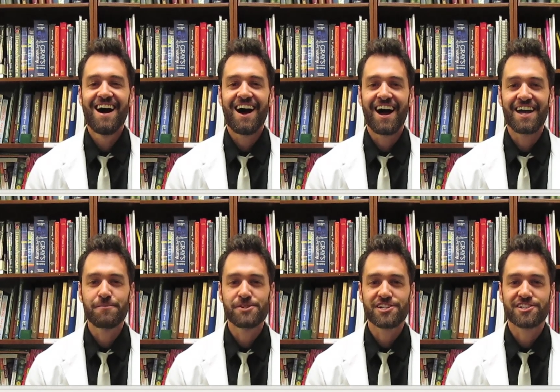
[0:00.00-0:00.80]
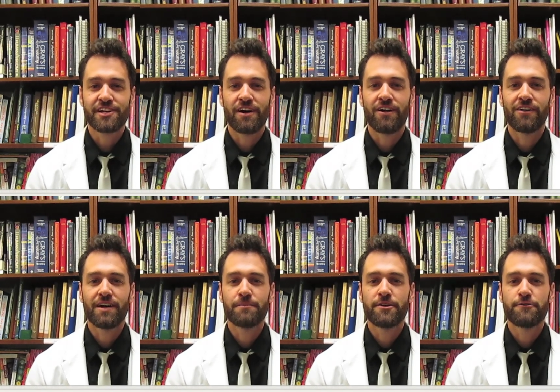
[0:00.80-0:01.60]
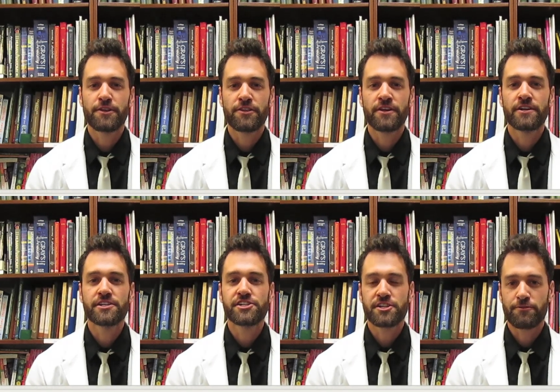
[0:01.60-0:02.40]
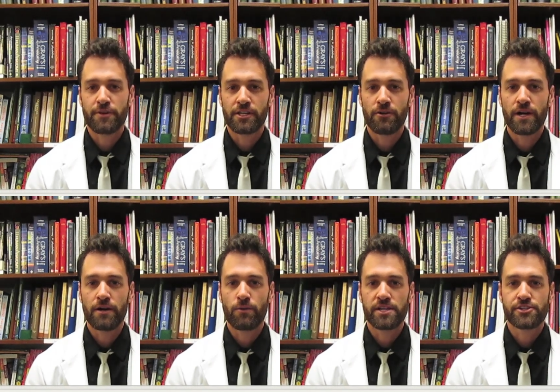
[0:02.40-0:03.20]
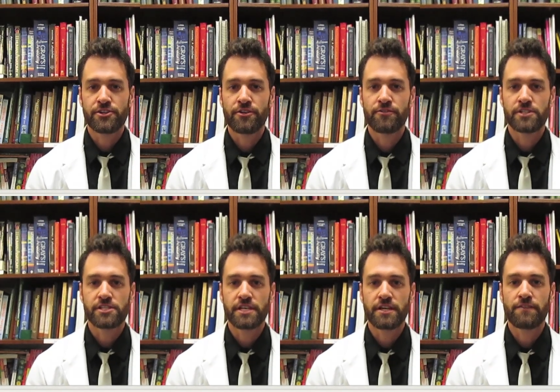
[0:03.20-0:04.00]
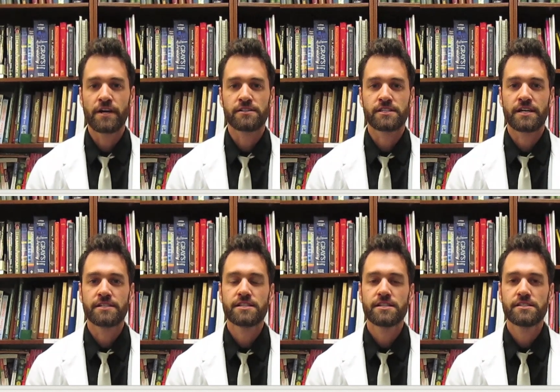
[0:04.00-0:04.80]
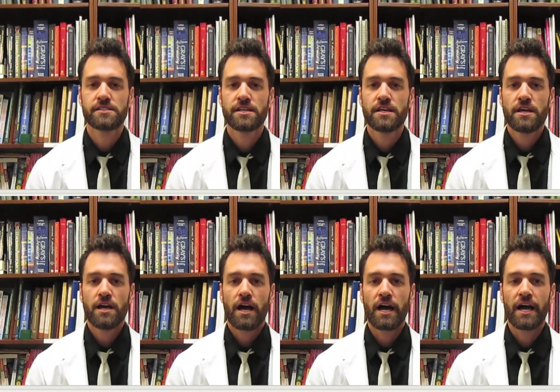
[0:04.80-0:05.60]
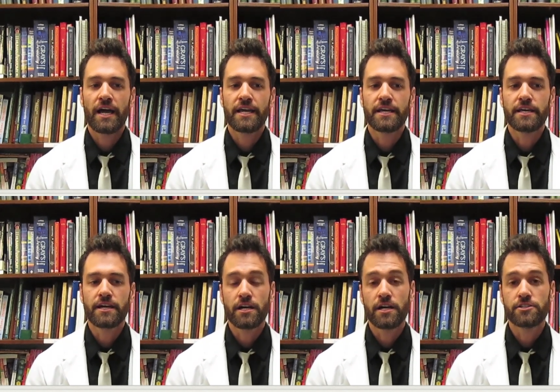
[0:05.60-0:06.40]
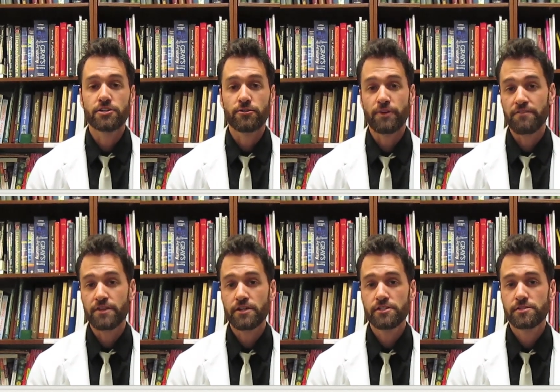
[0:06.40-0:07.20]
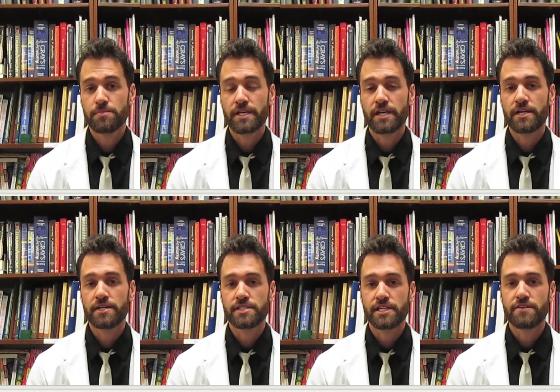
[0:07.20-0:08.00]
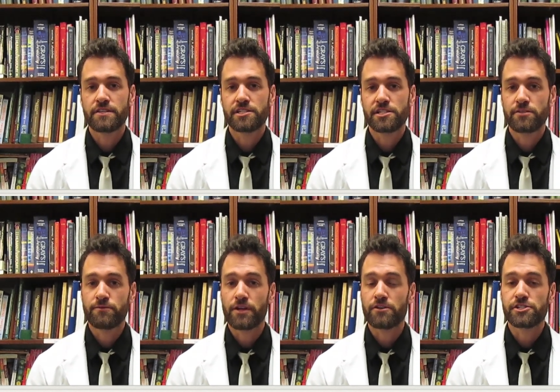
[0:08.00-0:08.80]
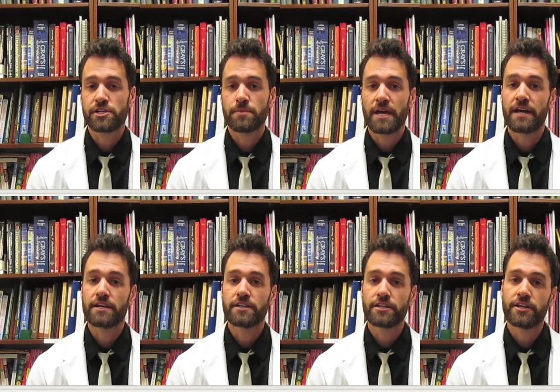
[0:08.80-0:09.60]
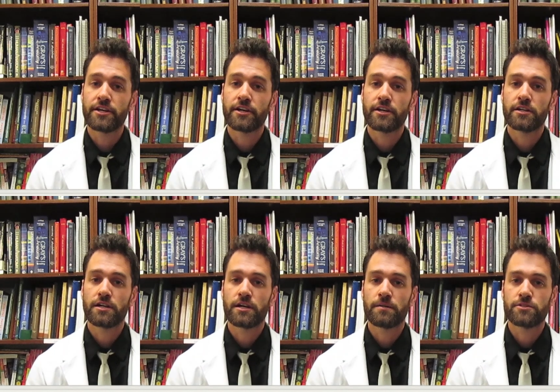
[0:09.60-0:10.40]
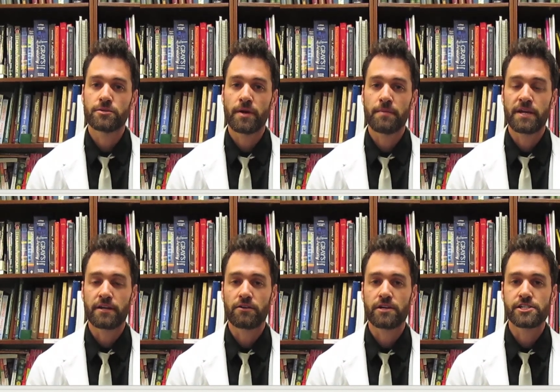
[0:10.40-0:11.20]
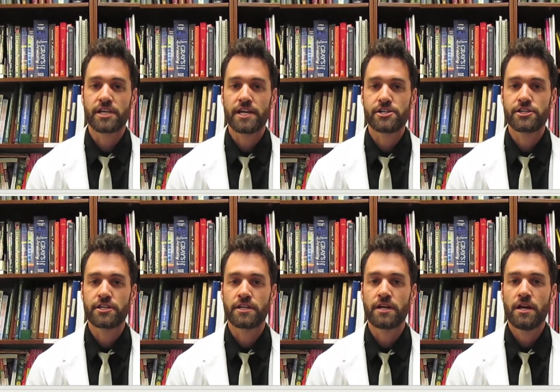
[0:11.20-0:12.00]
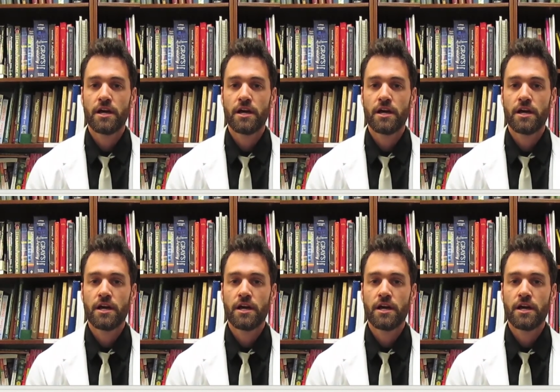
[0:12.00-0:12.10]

Hi, I'm Justin Hall. I'm a fifth year teaching fellow at Western University of Health Sciences. I uh, took five years because I did this teaching fellowship. It added a year um, to my medical education.